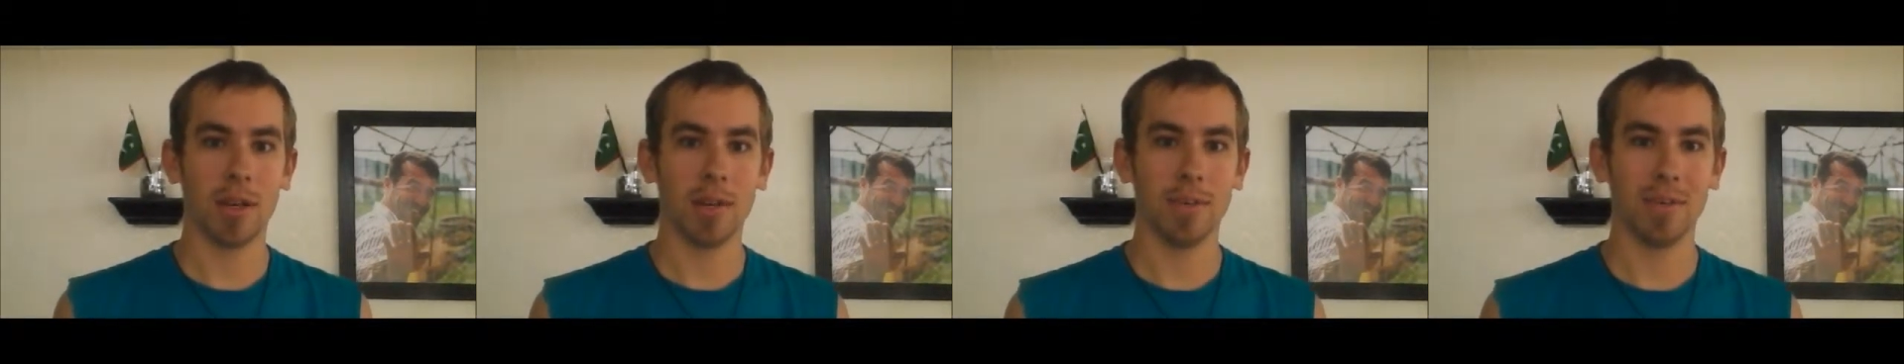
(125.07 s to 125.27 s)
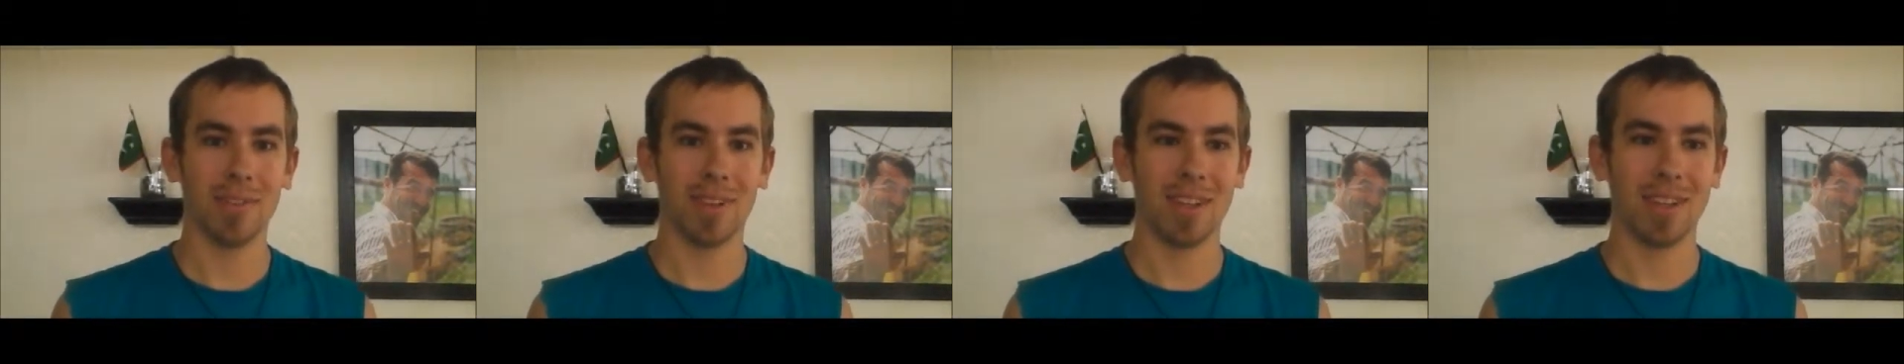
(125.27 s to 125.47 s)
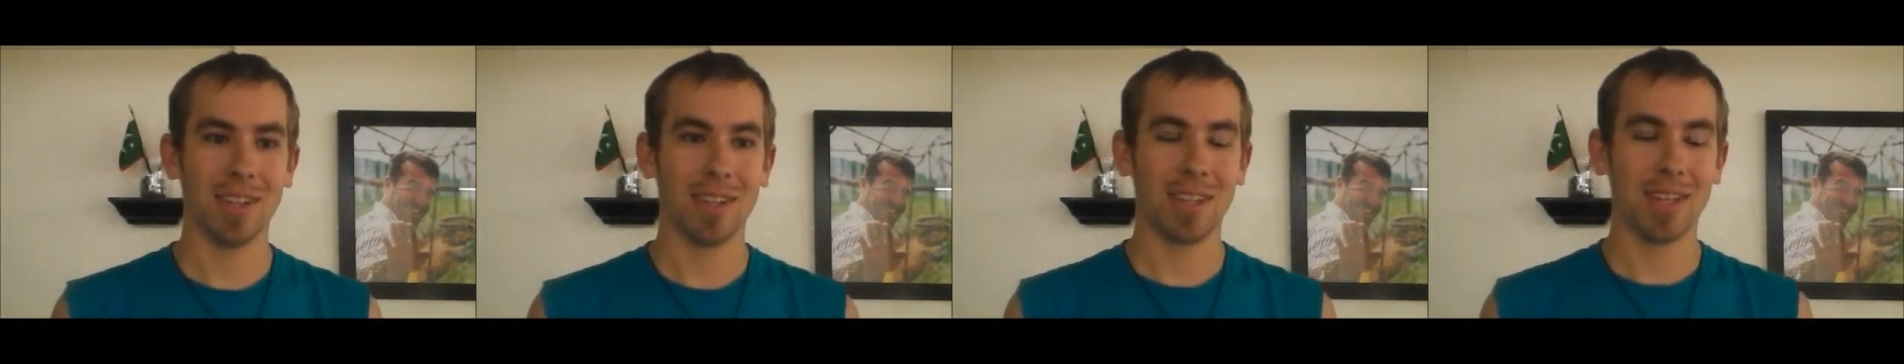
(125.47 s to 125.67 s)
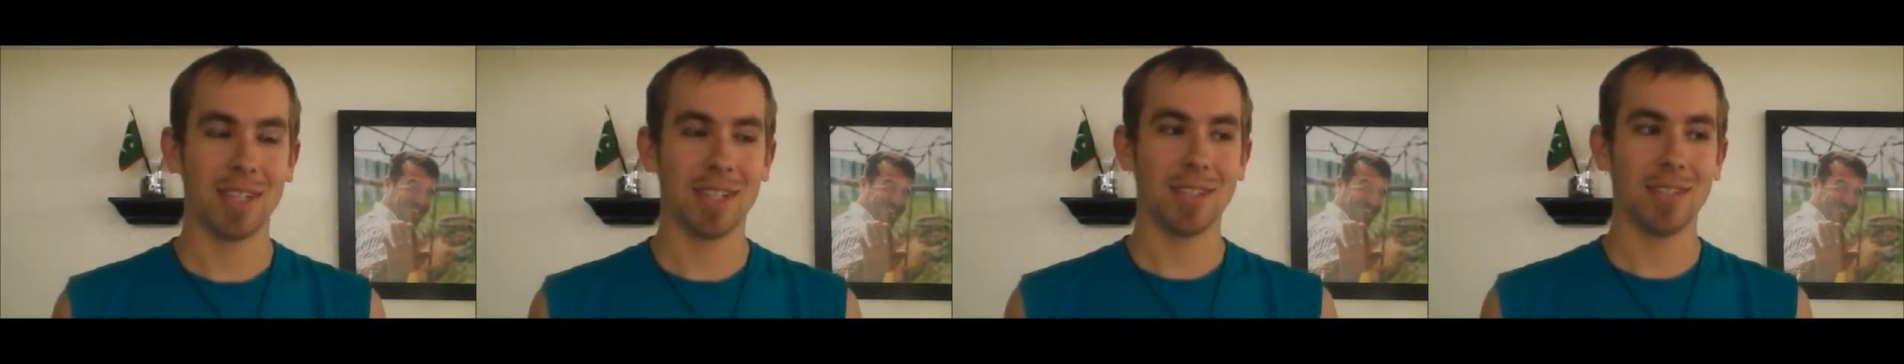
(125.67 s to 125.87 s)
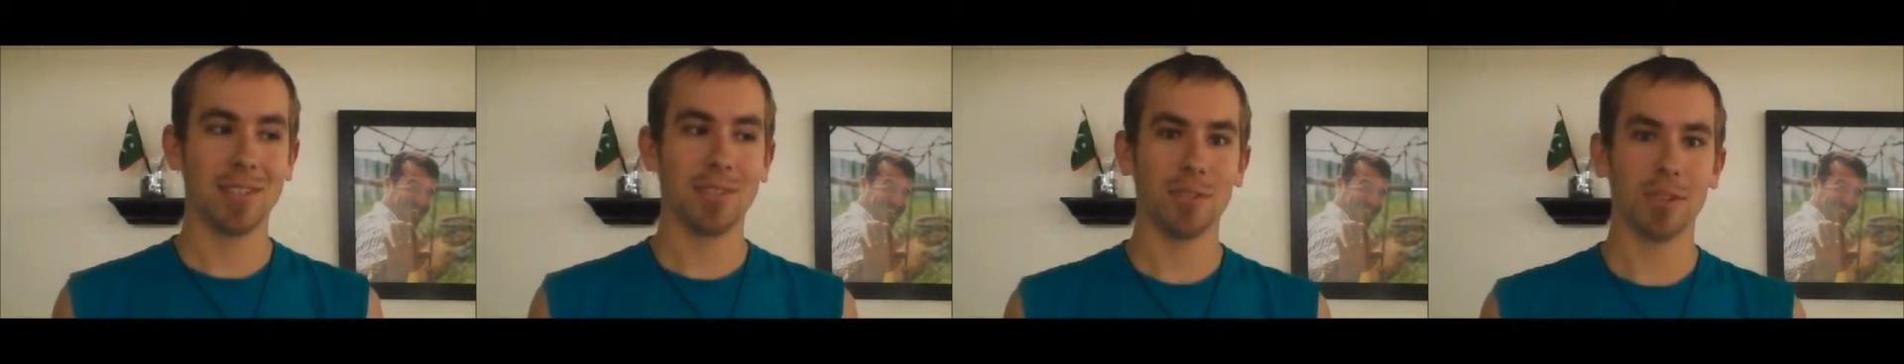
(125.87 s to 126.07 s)
And I
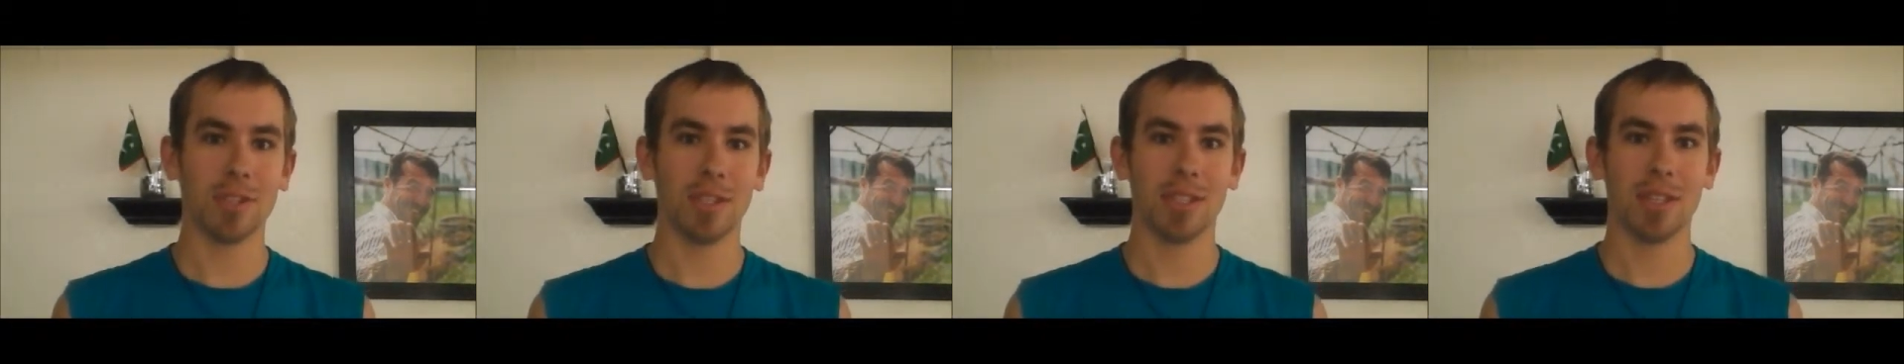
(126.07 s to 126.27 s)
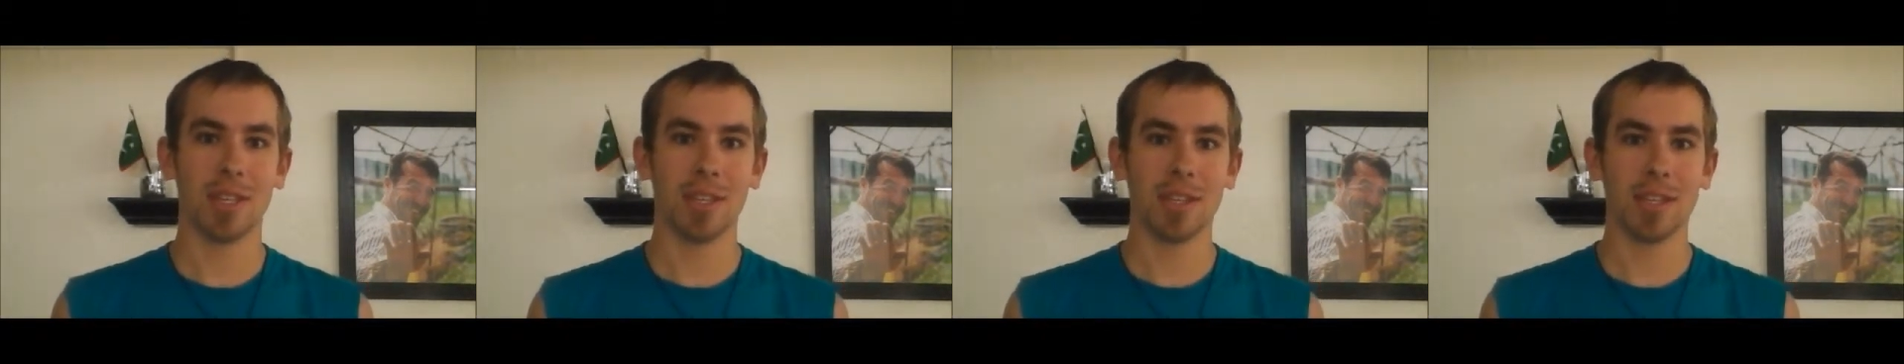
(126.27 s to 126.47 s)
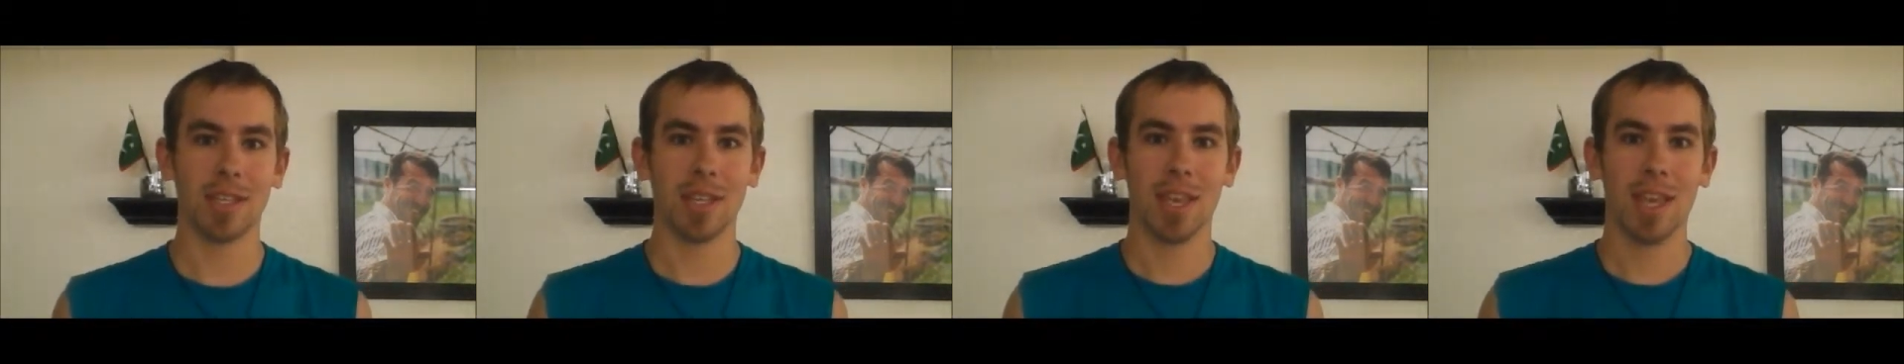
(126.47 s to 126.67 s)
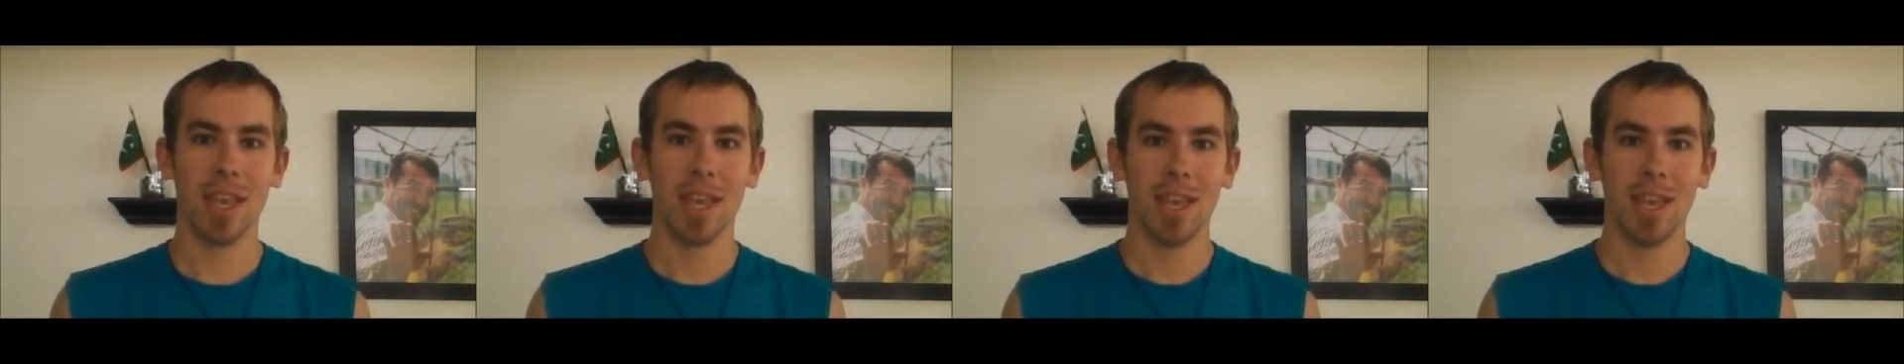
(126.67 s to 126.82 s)
got to dress as